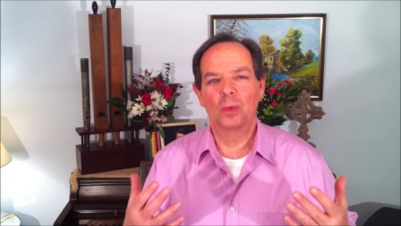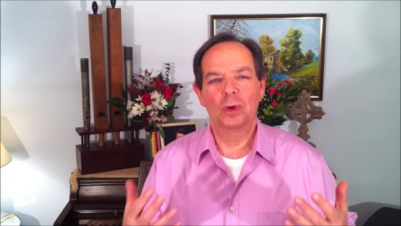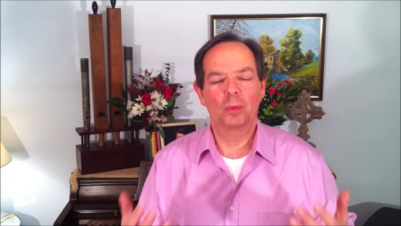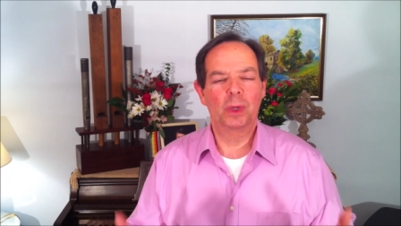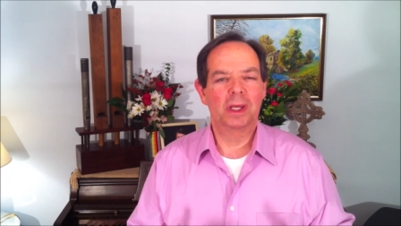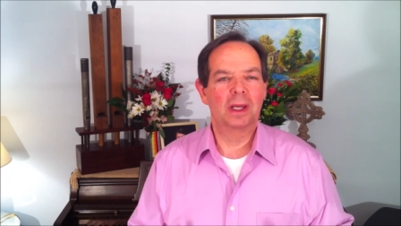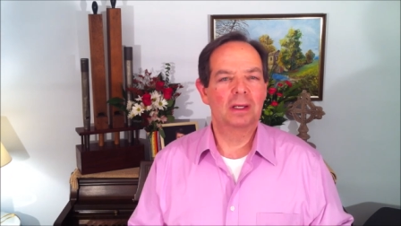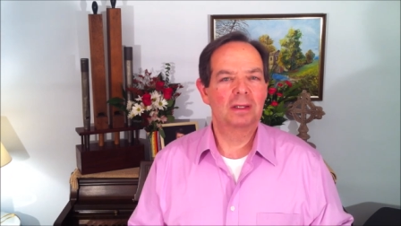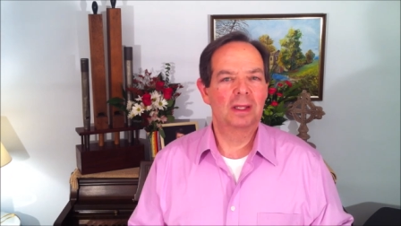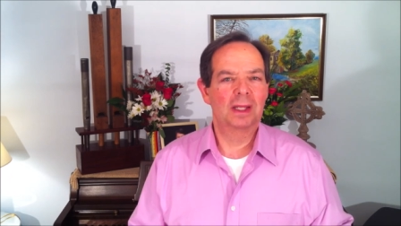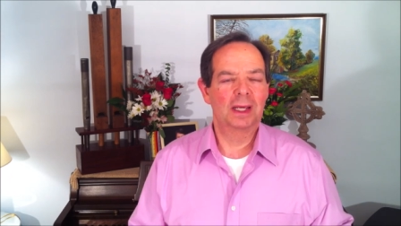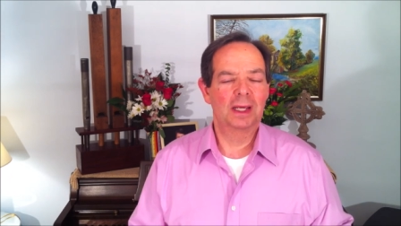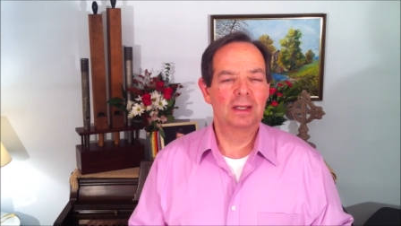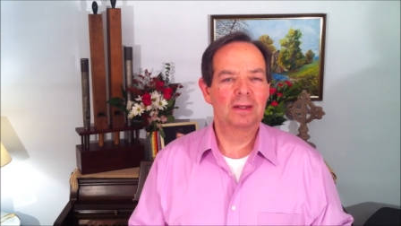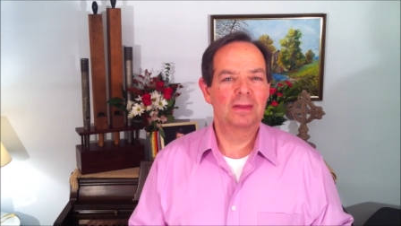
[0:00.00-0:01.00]
when we get to
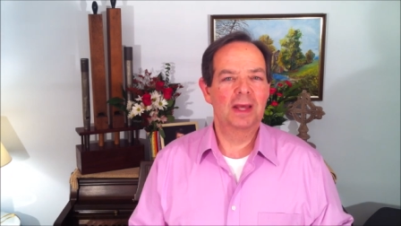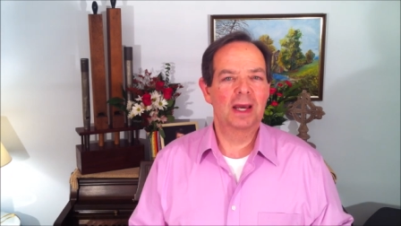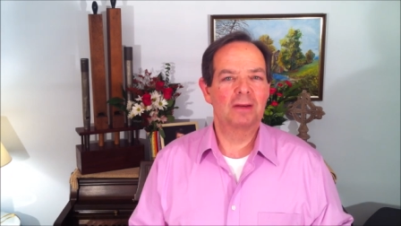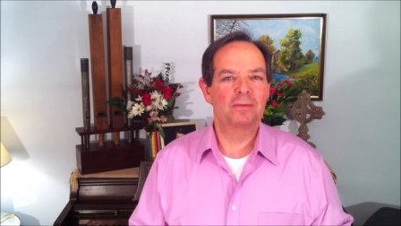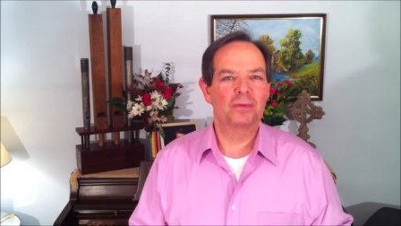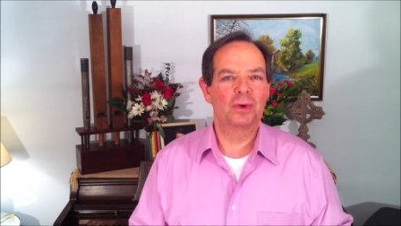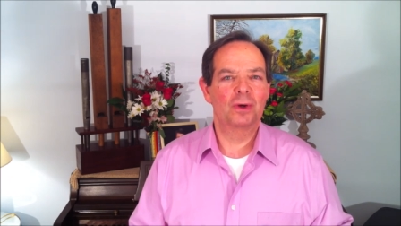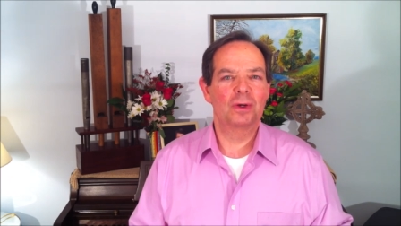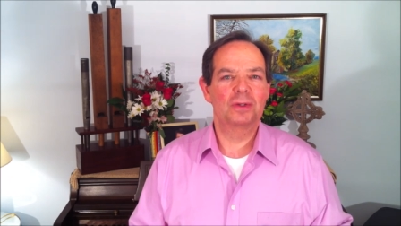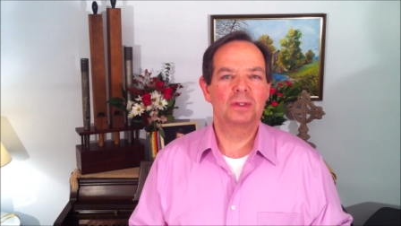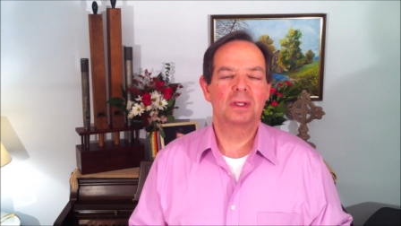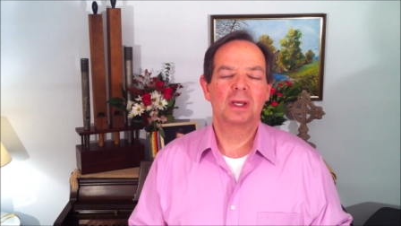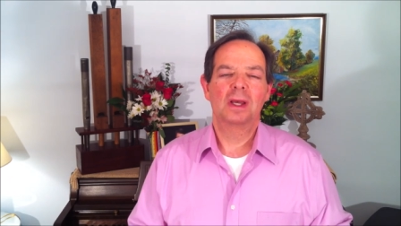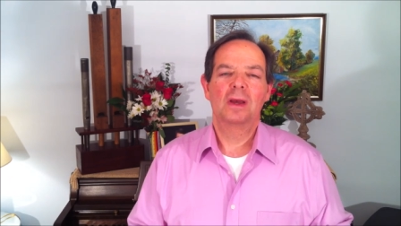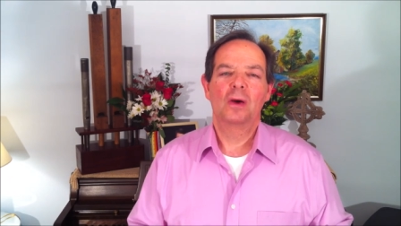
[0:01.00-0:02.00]
the end of that
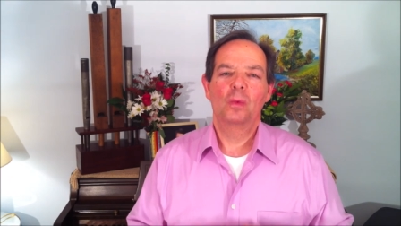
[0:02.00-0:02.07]
verse,